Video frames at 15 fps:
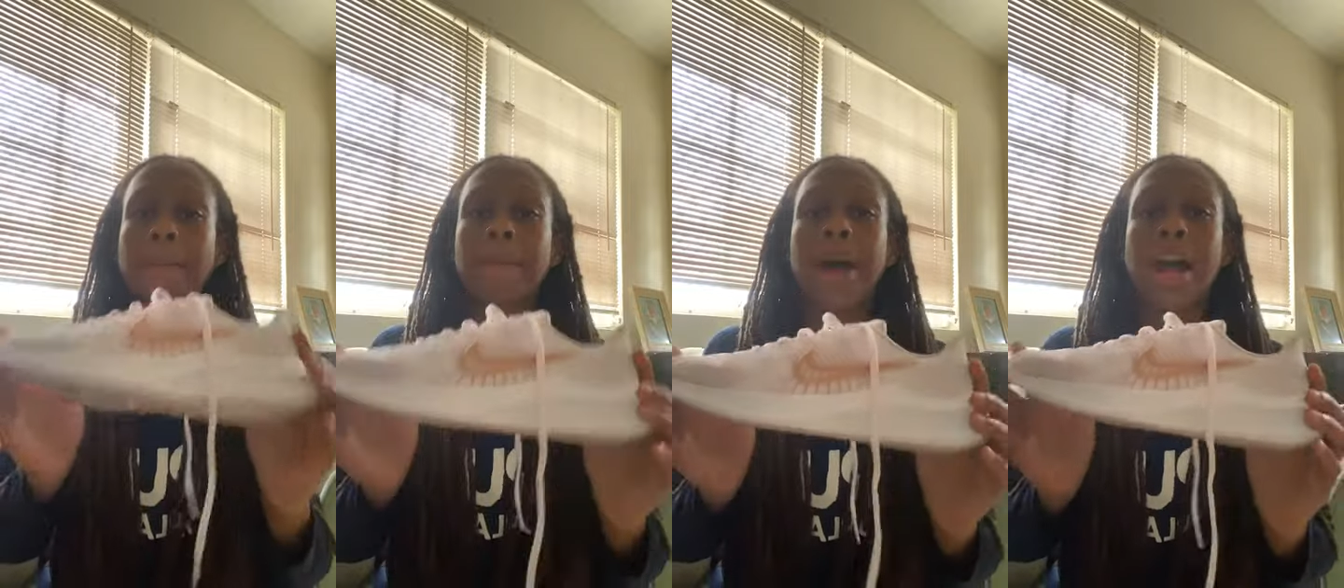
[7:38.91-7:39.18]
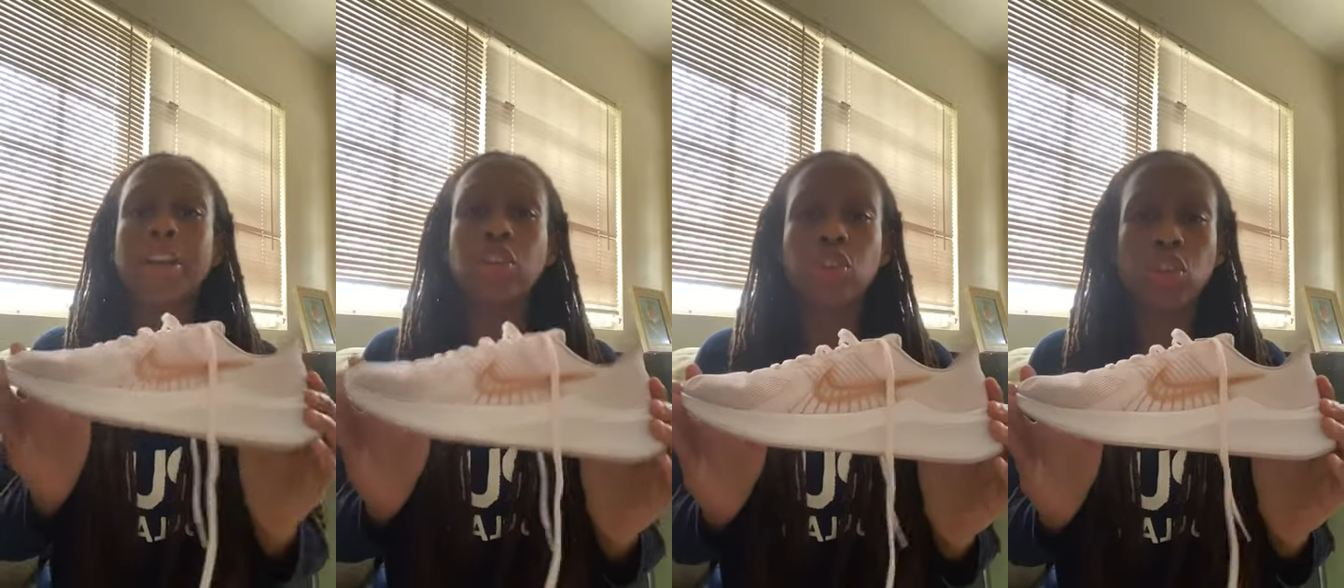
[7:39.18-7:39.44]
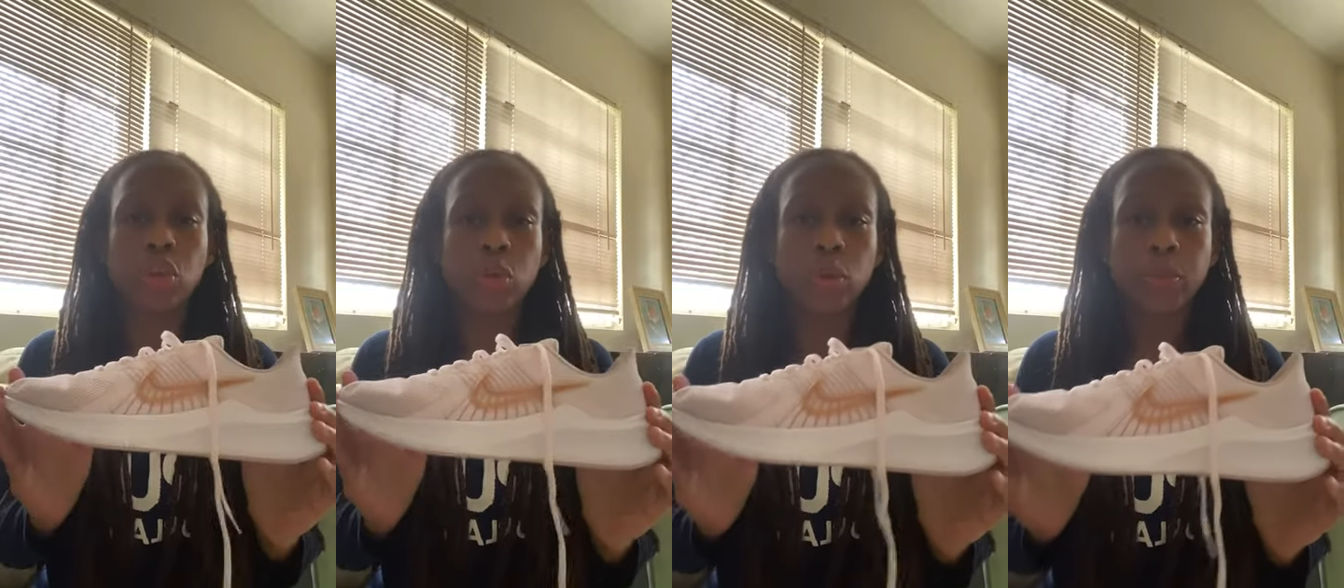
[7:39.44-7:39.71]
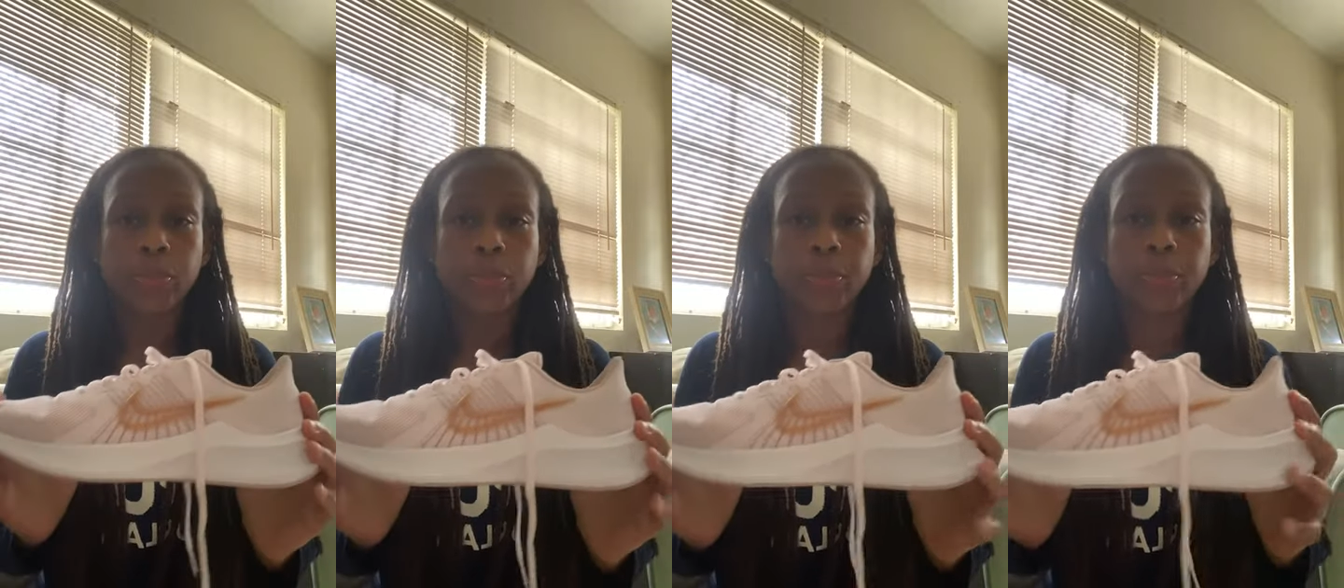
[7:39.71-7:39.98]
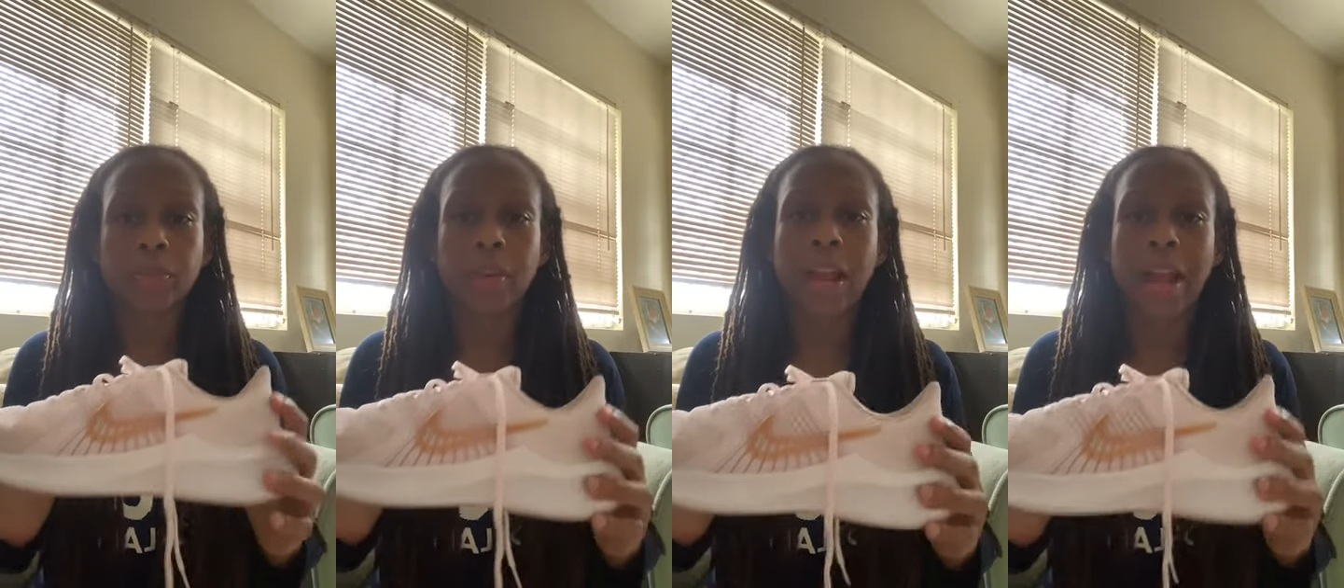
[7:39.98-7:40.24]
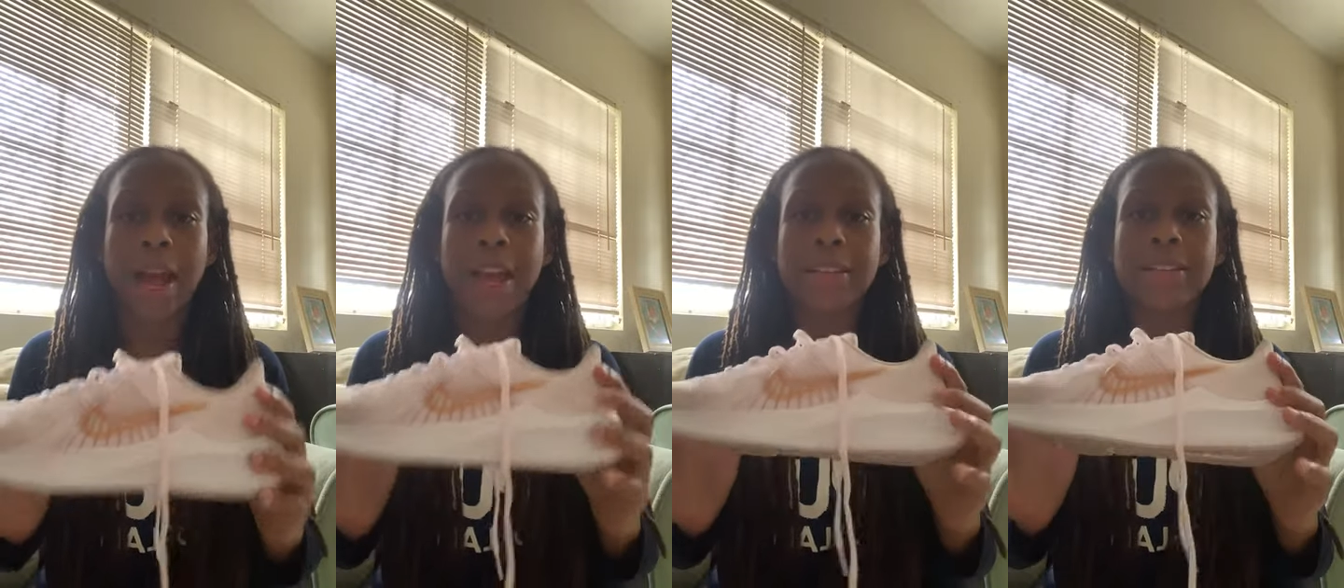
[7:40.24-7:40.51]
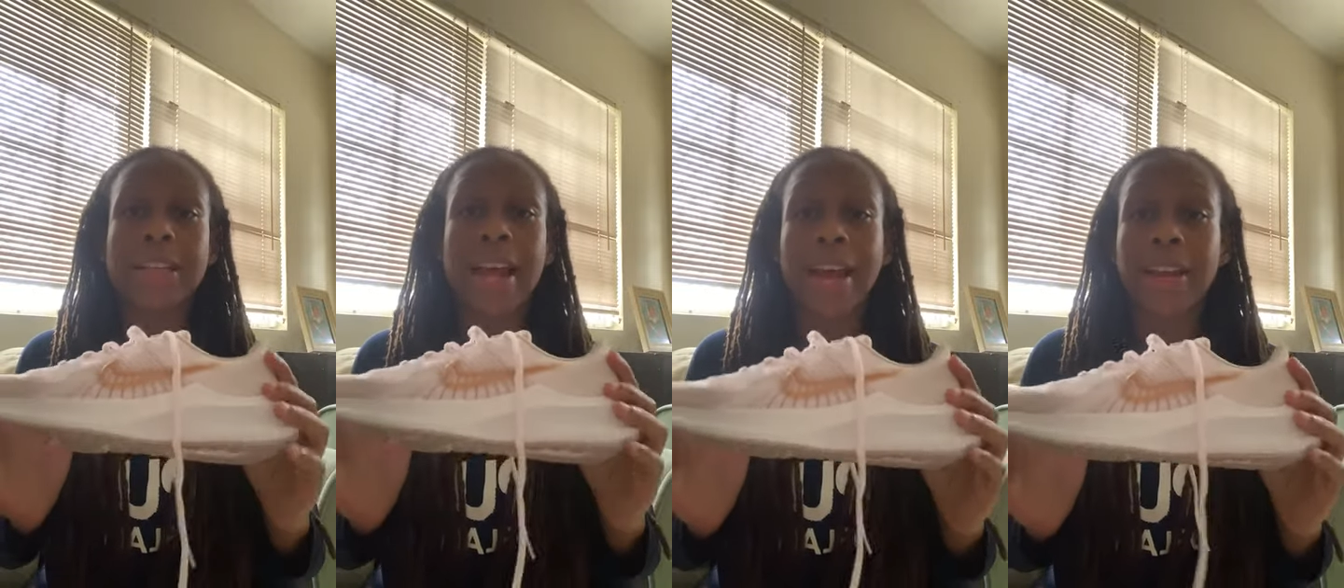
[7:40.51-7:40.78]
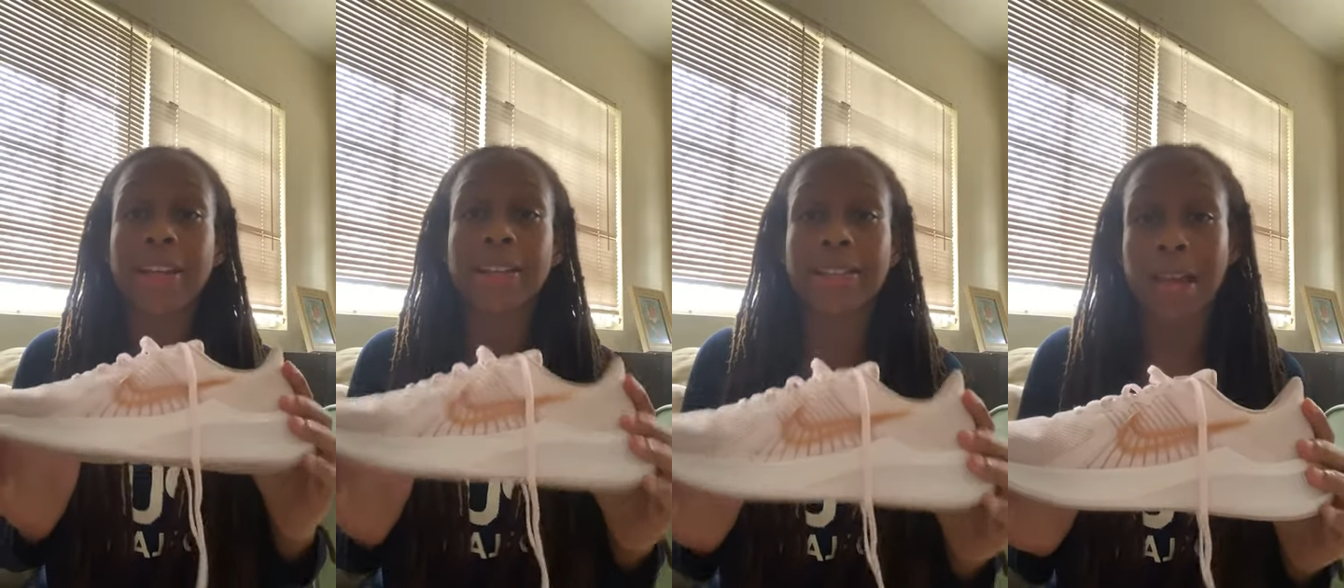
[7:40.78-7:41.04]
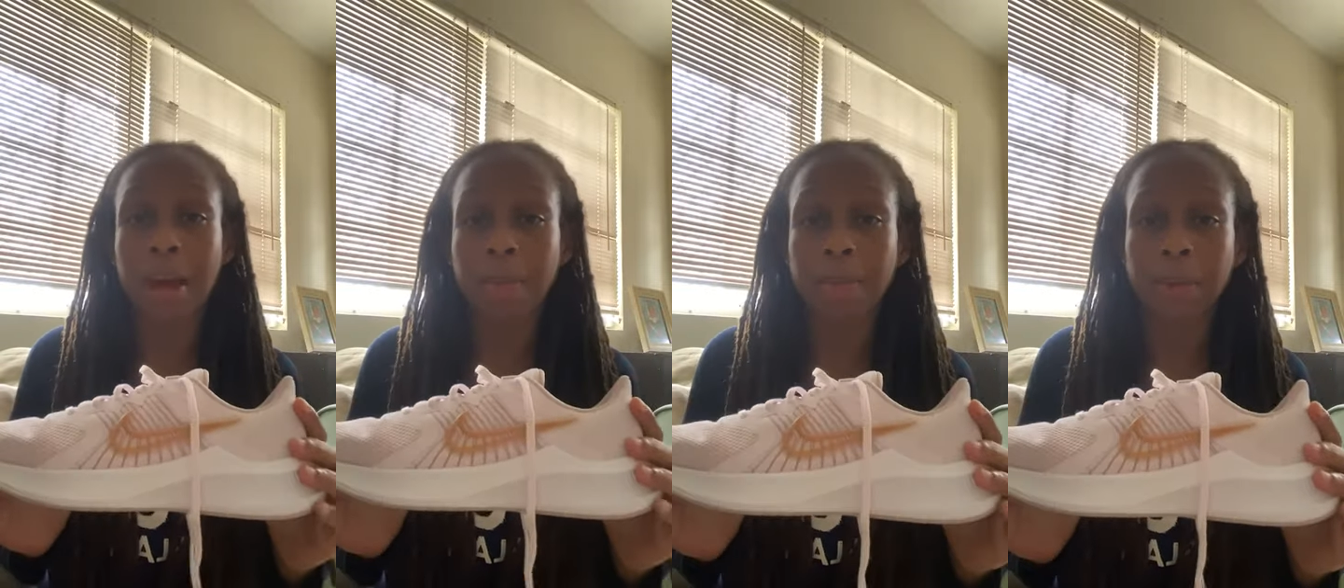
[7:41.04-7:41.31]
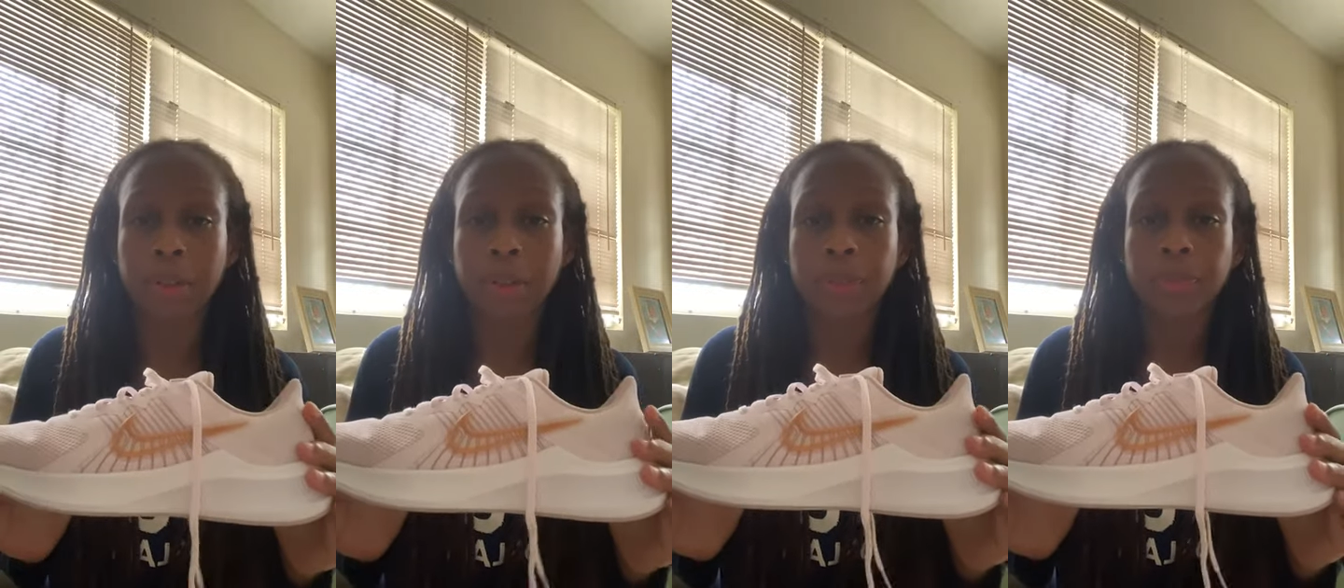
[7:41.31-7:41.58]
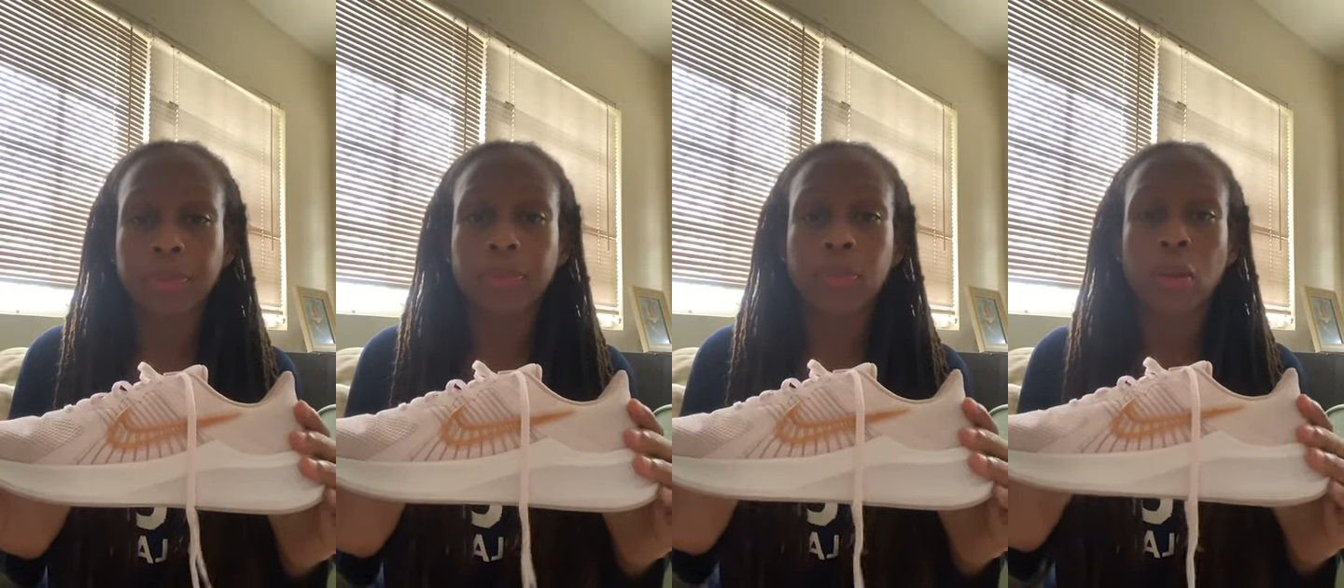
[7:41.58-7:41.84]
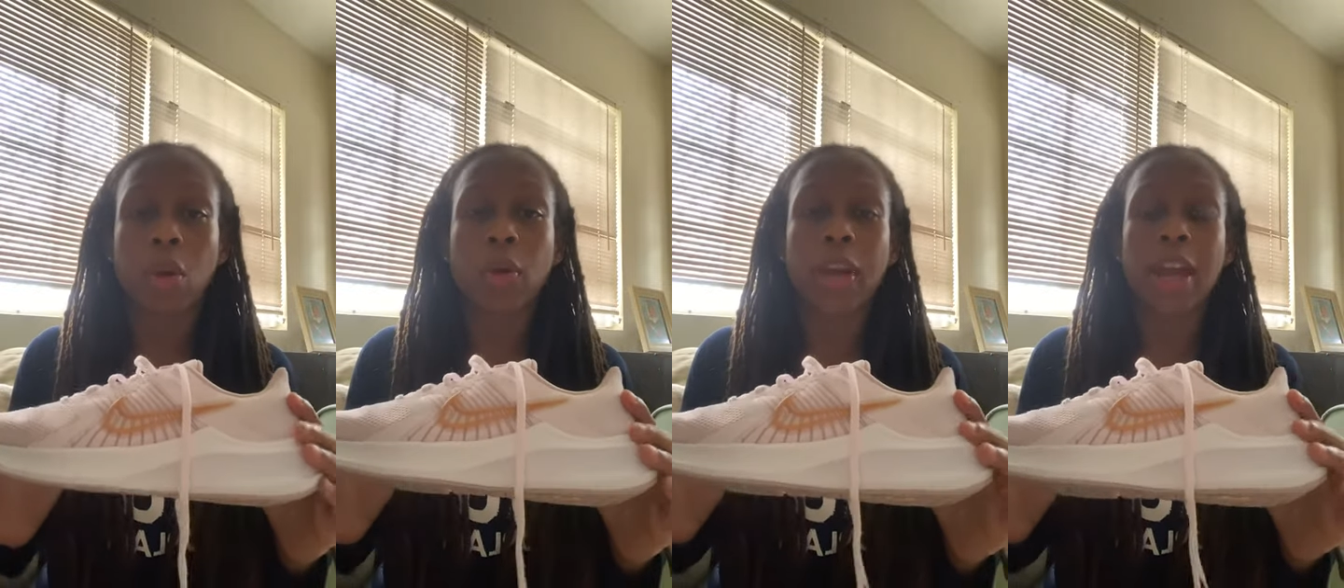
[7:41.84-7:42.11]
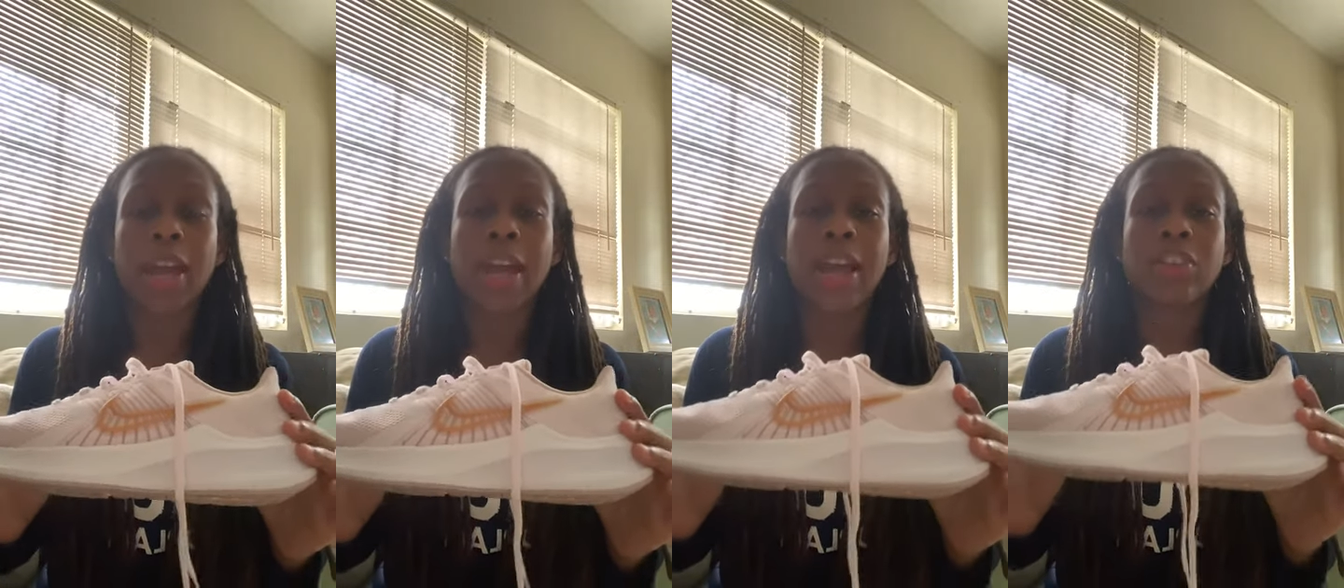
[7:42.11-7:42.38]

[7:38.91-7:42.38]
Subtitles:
my shoe as an example, okay?